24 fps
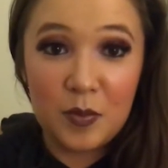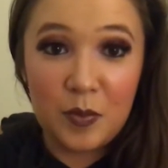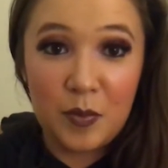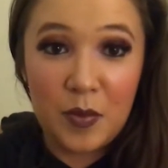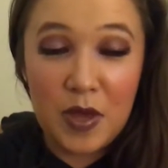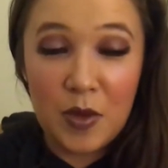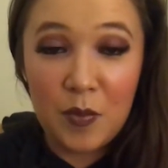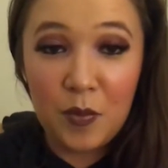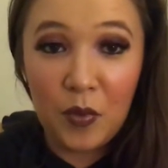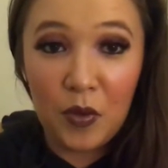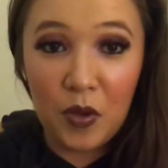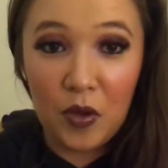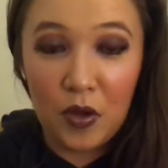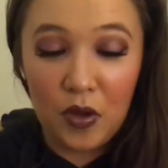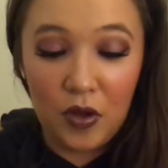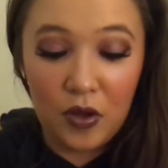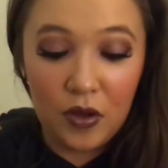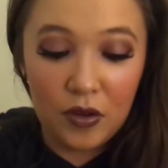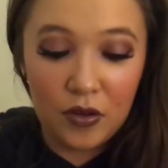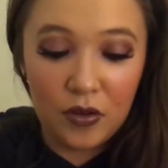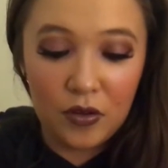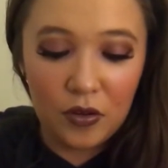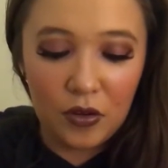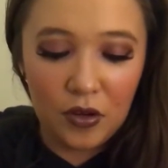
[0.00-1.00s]

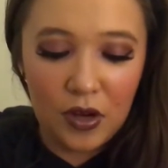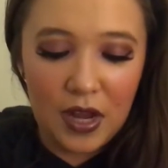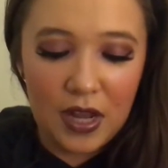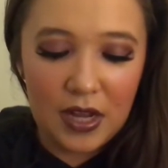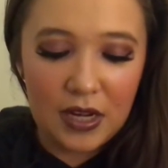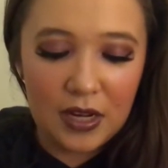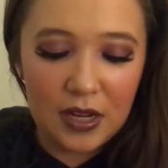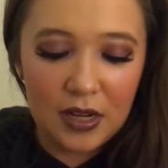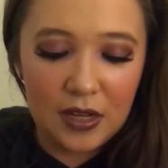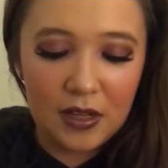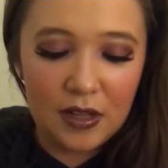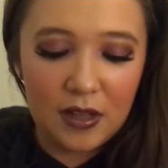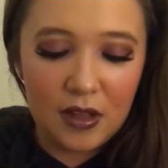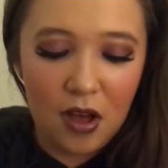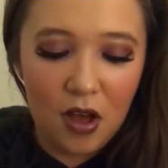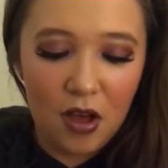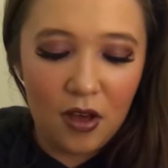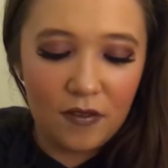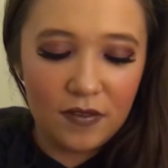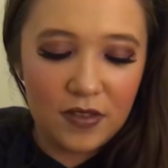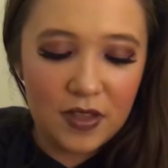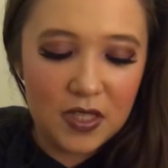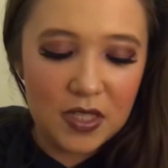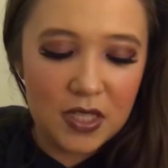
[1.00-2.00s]
people created
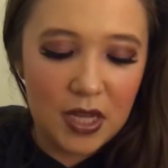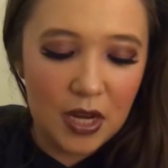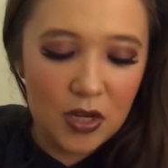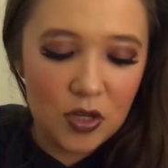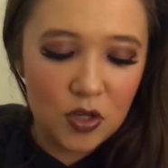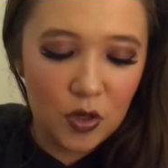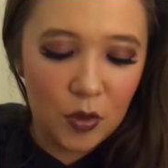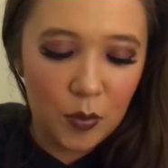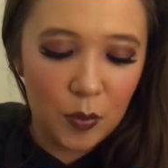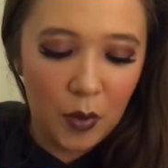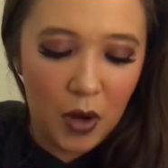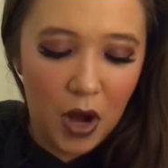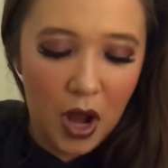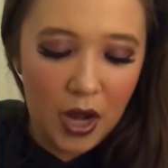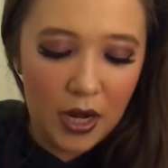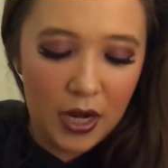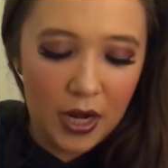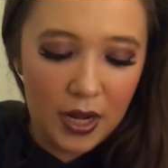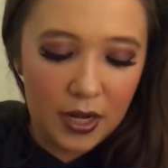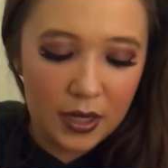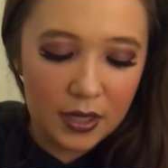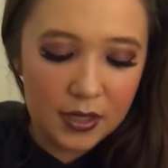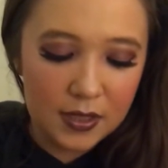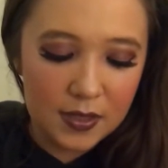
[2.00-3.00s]
all these natural
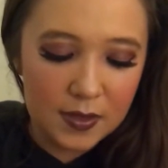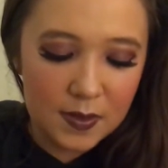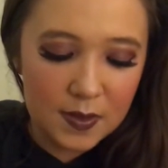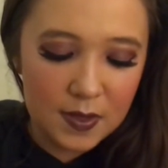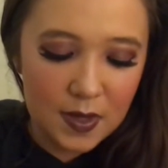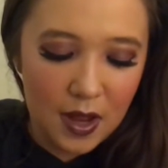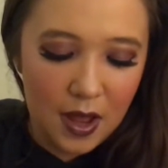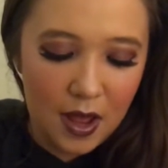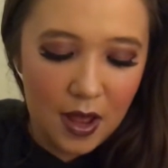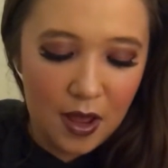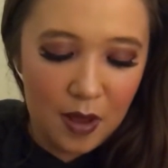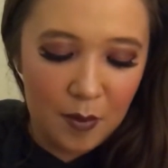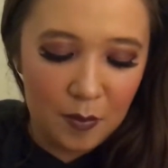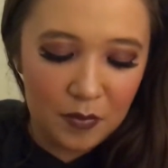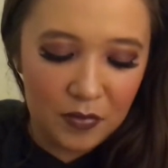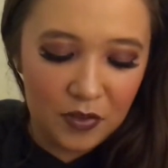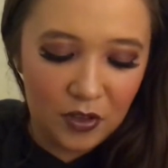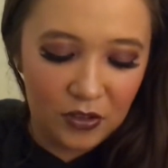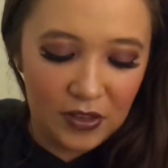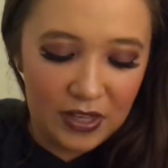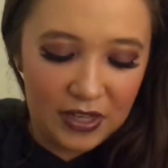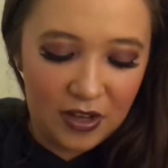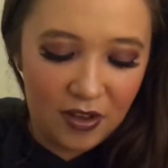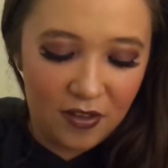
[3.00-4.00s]
products.
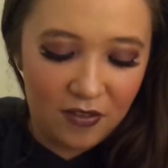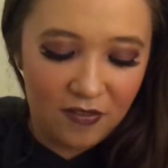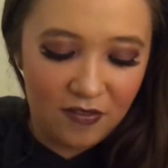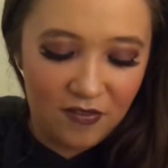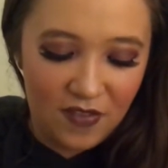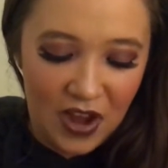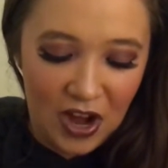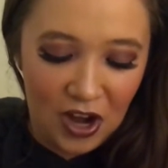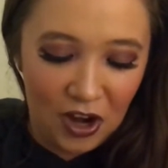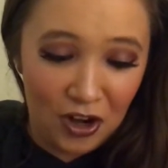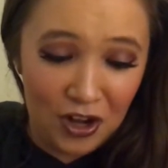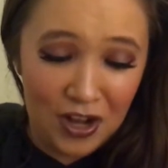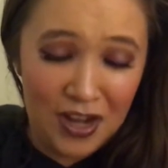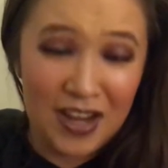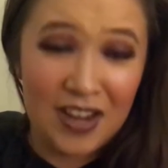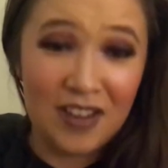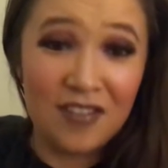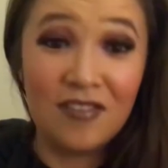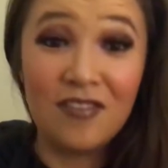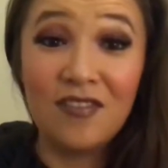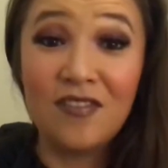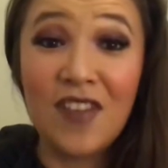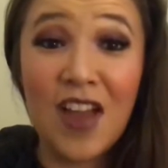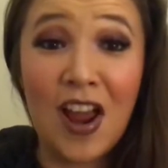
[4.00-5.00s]
They're like a very,
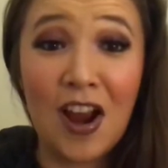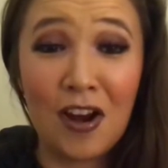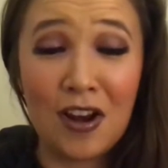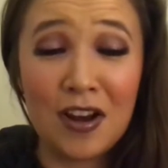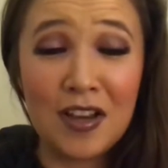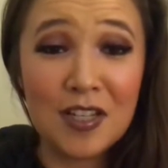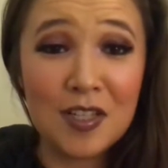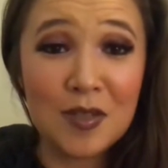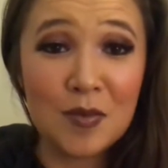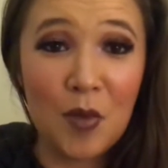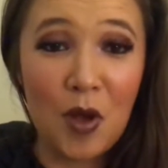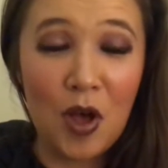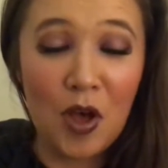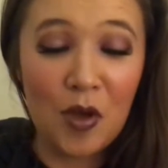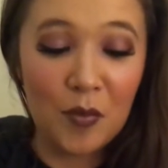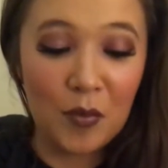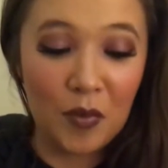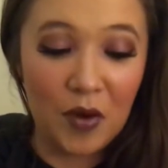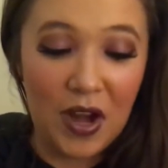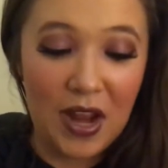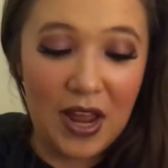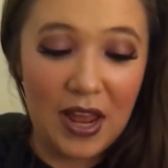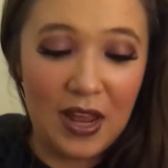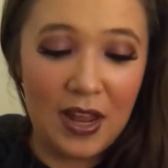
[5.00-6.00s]
very small
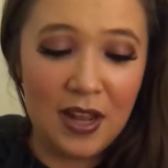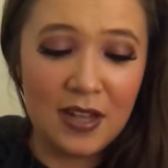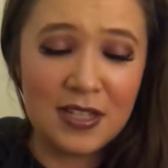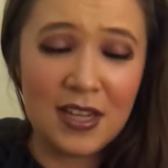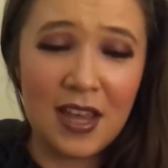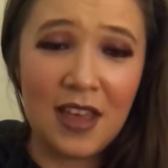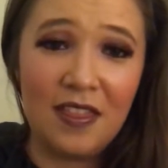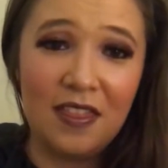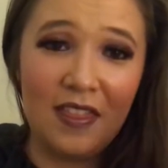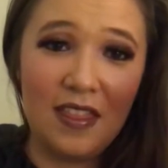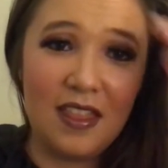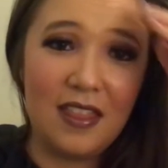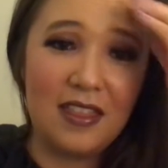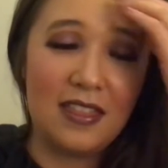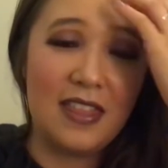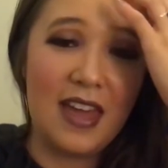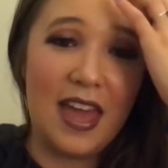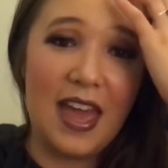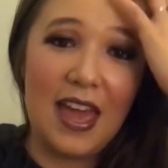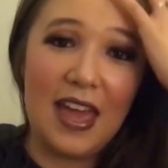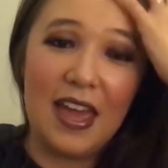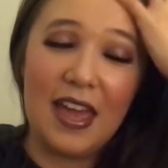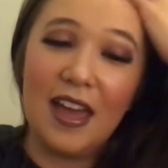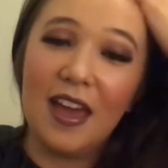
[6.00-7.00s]
brand, and
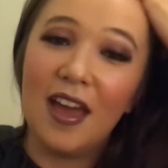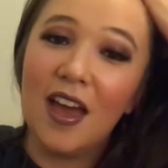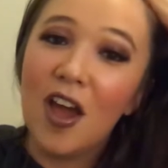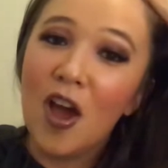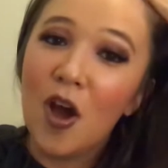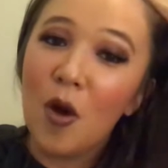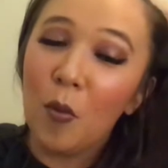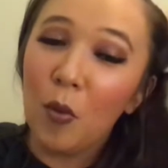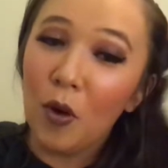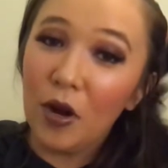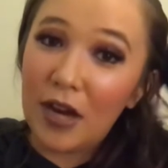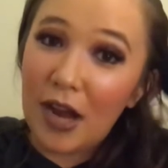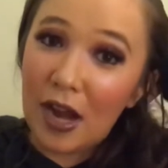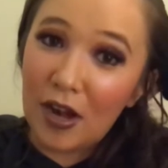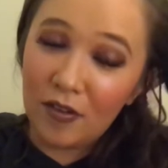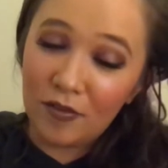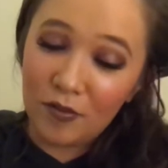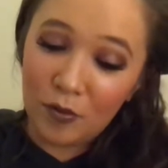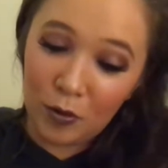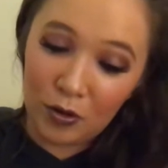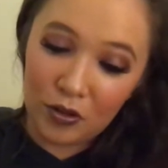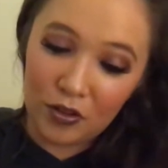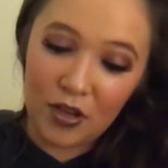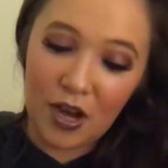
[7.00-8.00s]
they work out
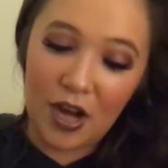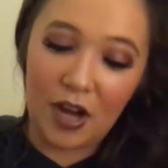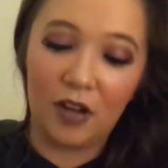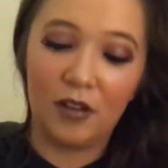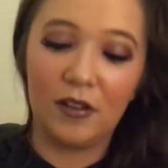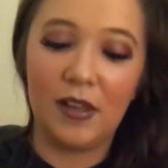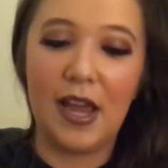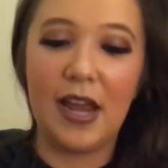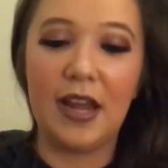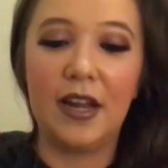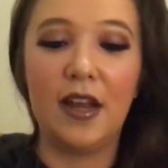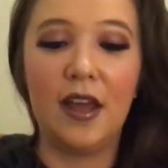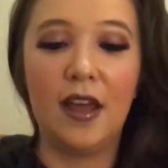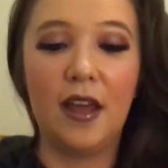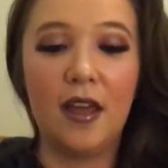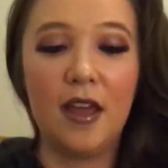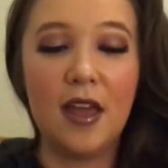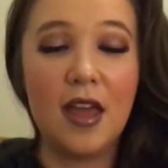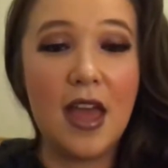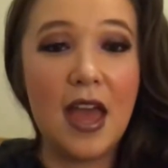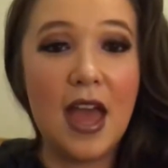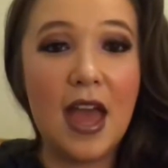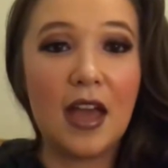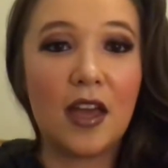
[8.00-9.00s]
of North Carolina.
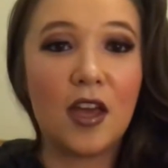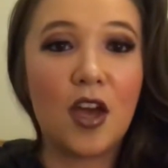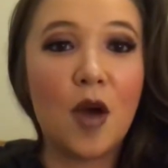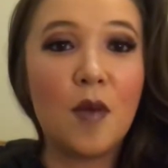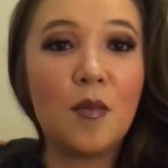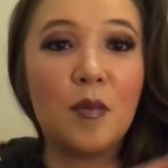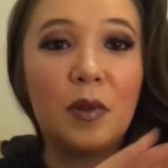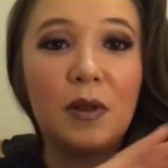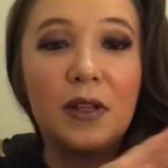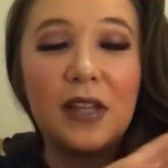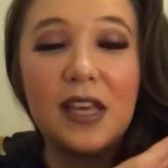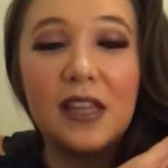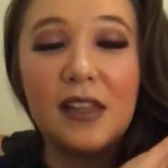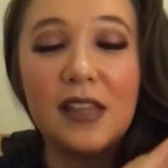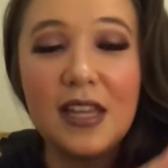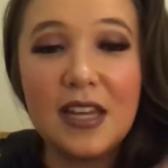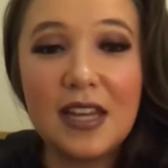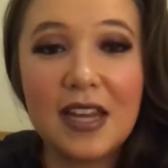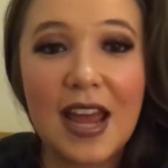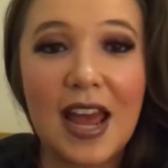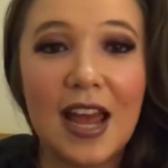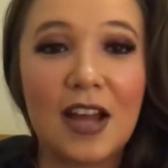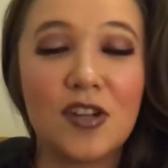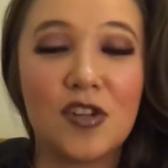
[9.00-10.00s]
Completely
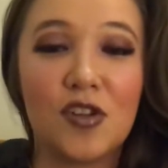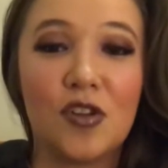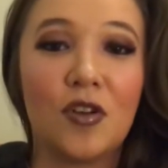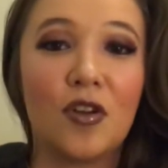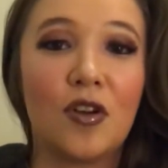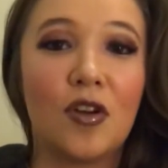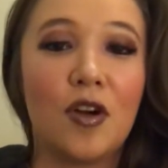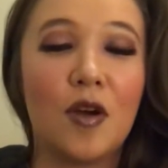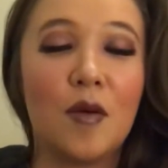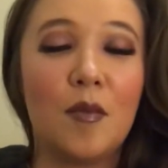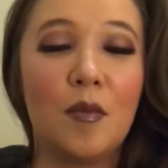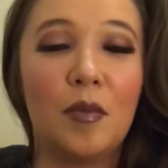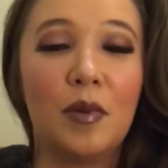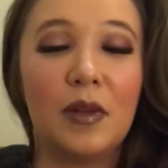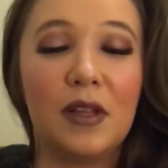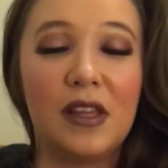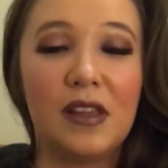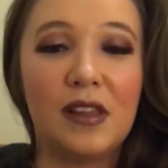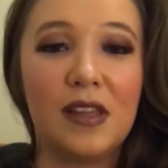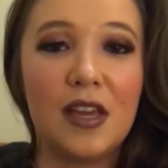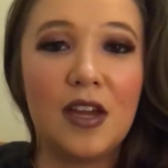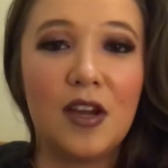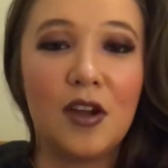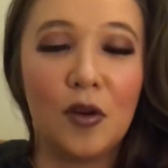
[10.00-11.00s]
natural,
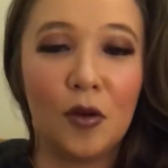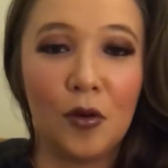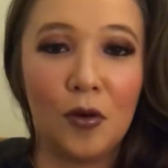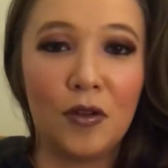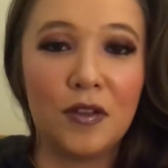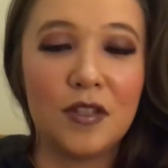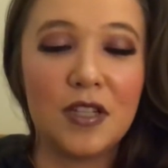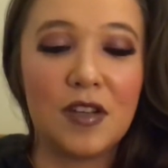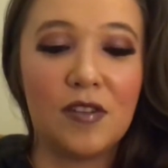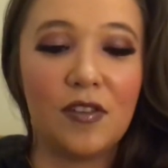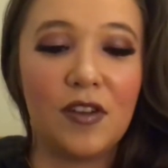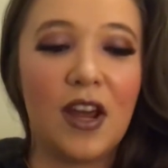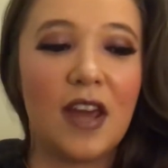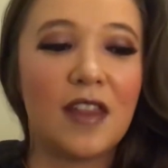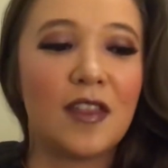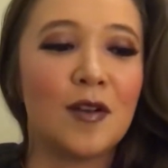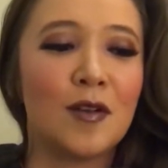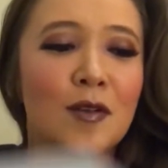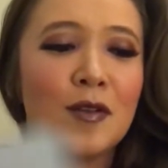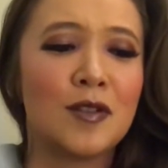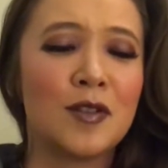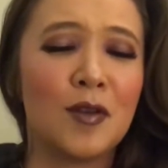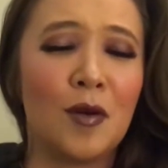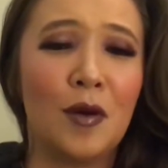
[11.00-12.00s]
completely cruelty-free. I thought
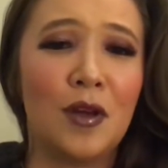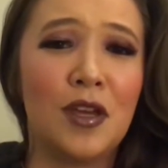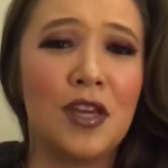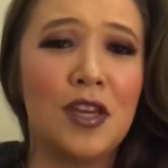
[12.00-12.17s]
it was so